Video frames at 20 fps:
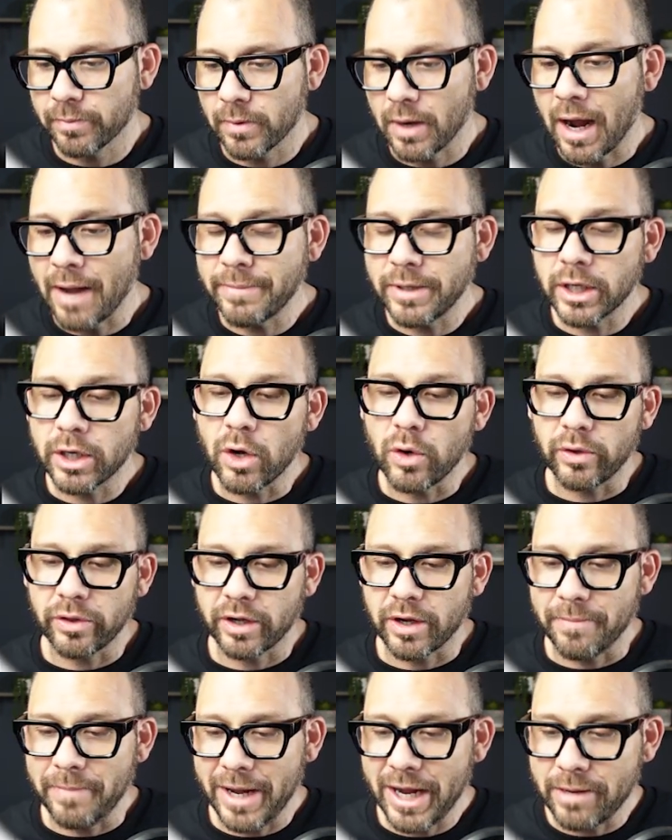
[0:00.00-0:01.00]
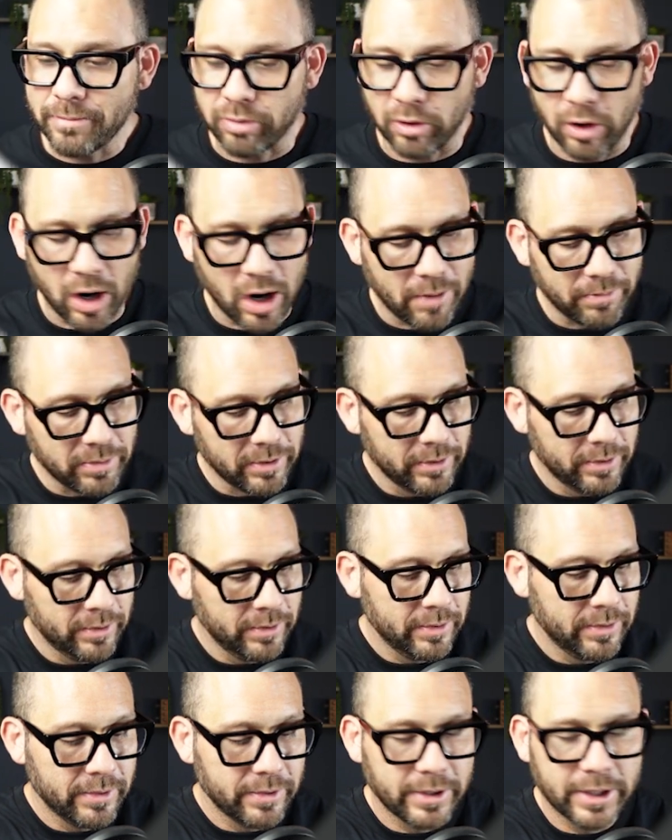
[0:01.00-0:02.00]
I'm gonna go to the command prompt
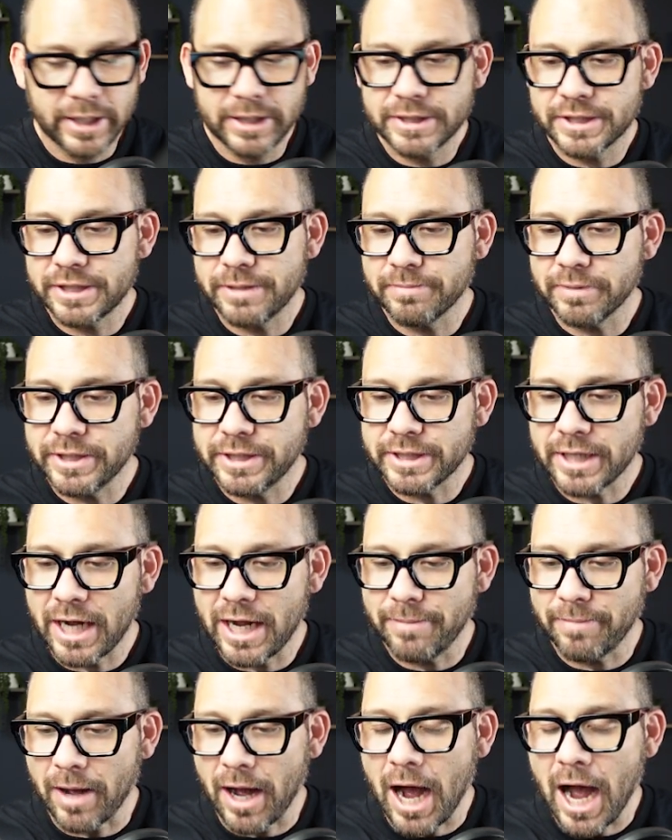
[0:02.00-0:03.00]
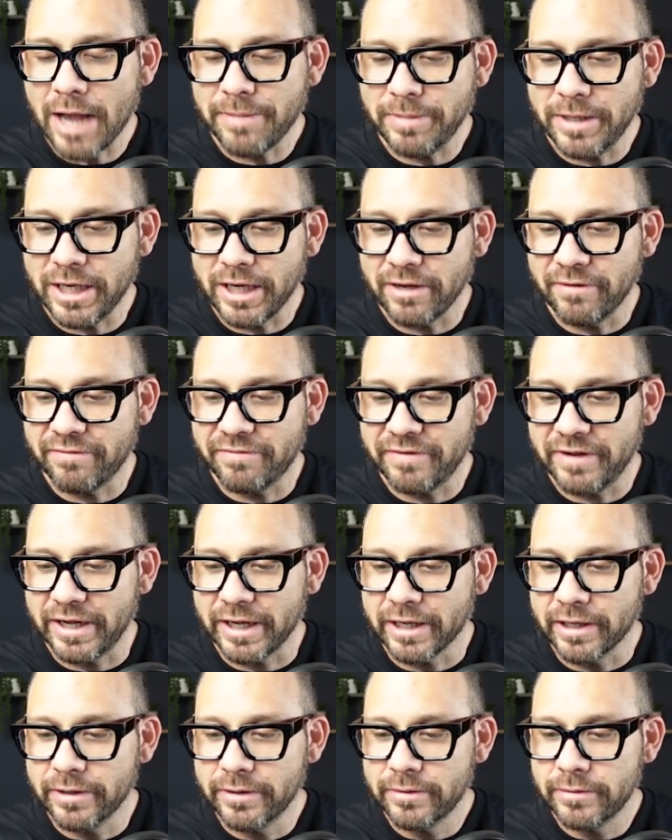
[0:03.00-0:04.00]
and simply type
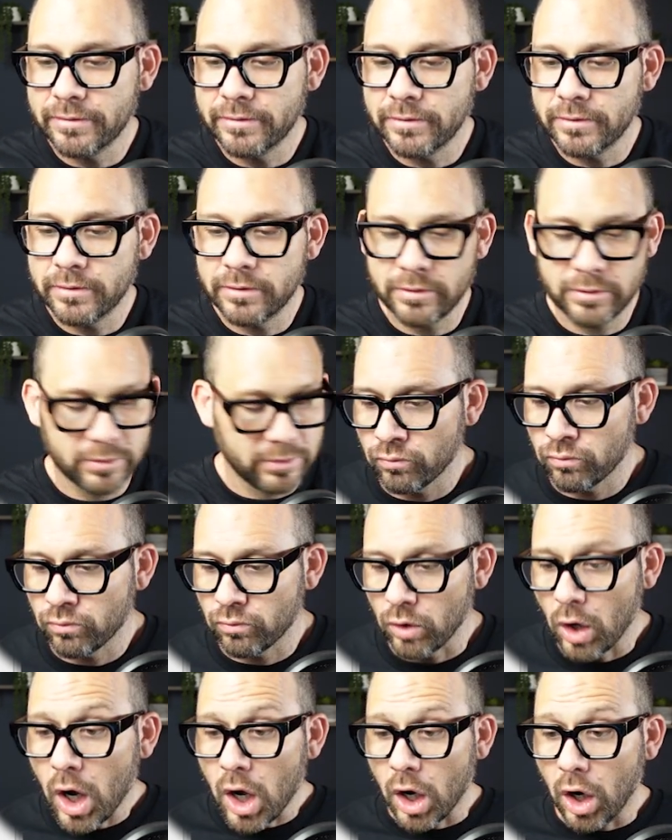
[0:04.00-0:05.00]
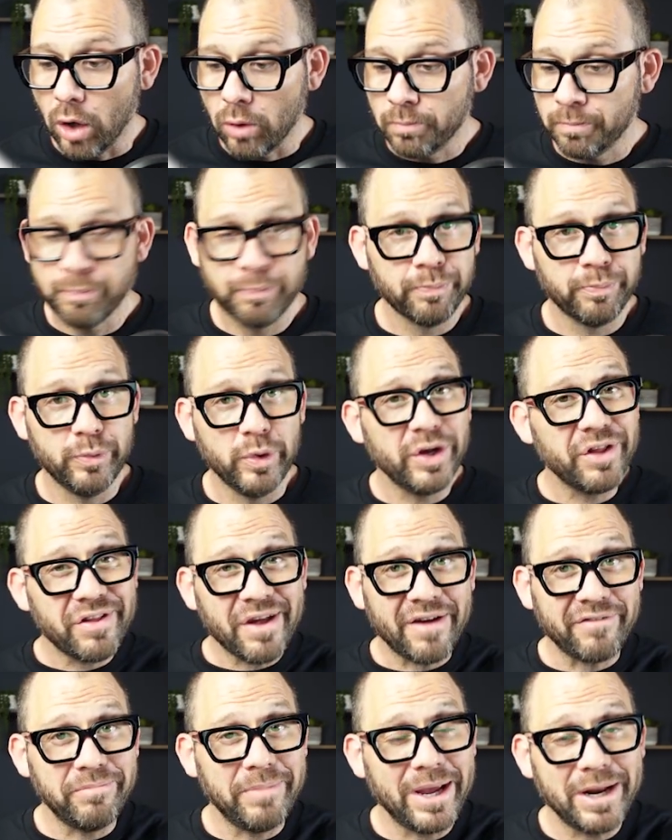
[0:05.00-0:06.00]
ipconfig. Uh-oh, you can
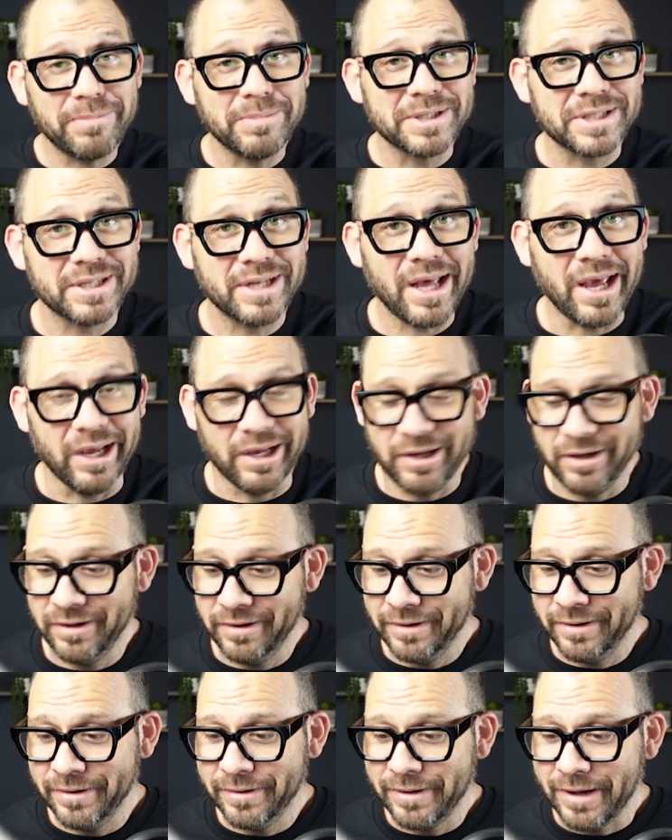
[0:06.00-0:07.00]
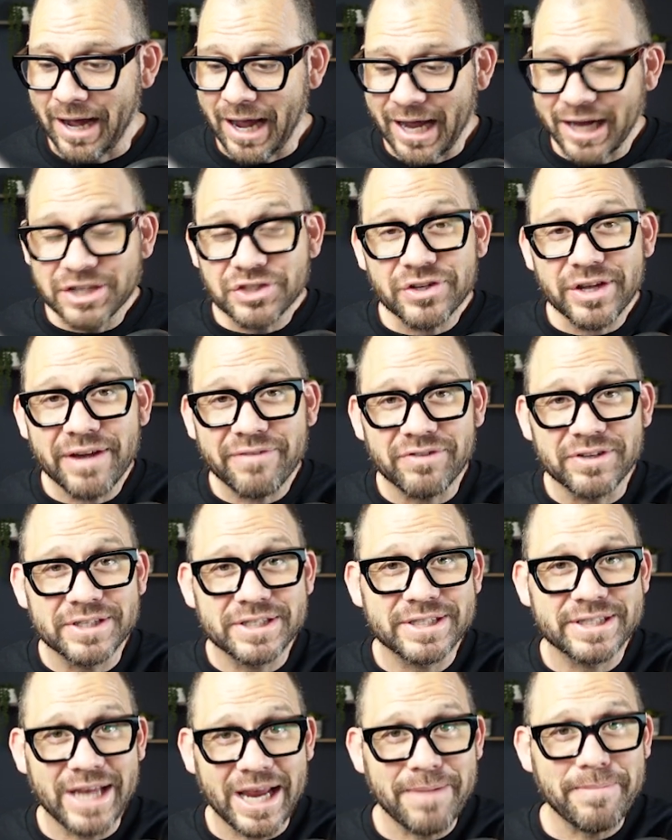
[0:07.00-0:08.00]
see I've made a mistake. I actually have the
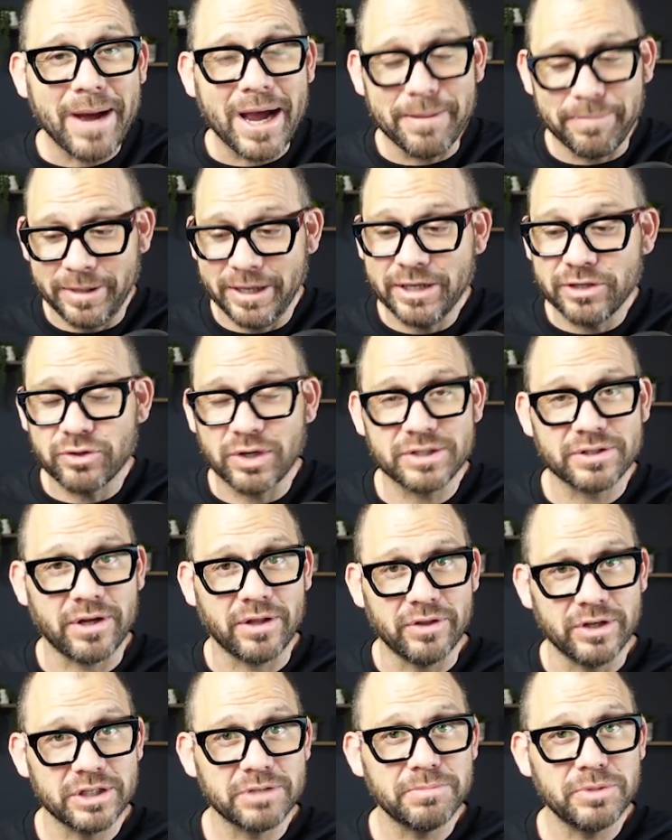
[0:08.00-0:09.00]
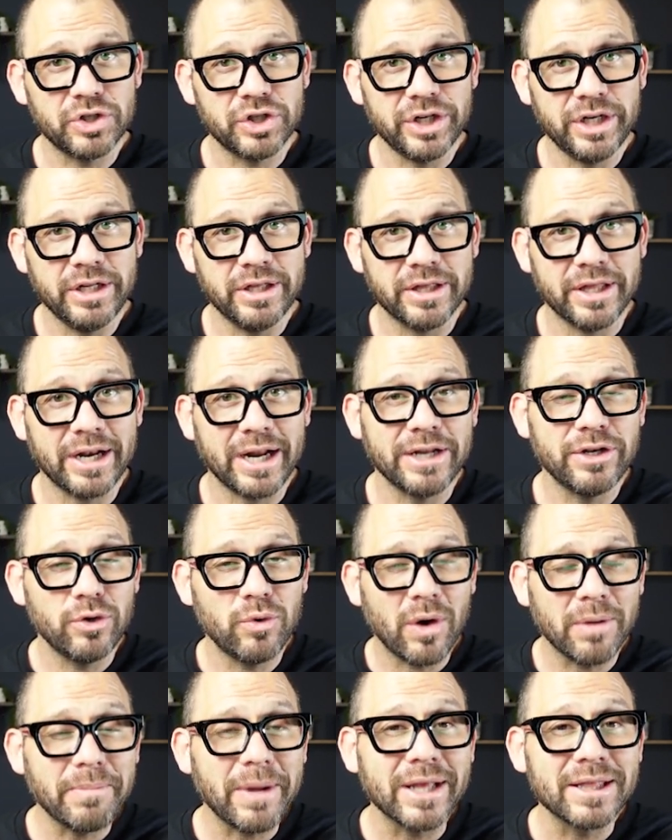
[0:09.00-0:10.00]
same IP address on this machine that I
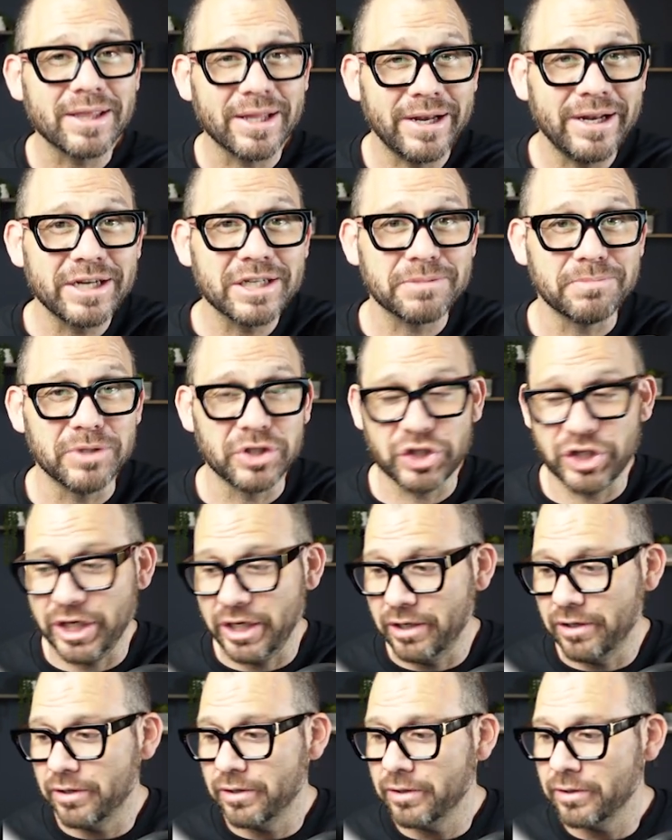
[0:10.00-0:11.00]
do on my Linux machine.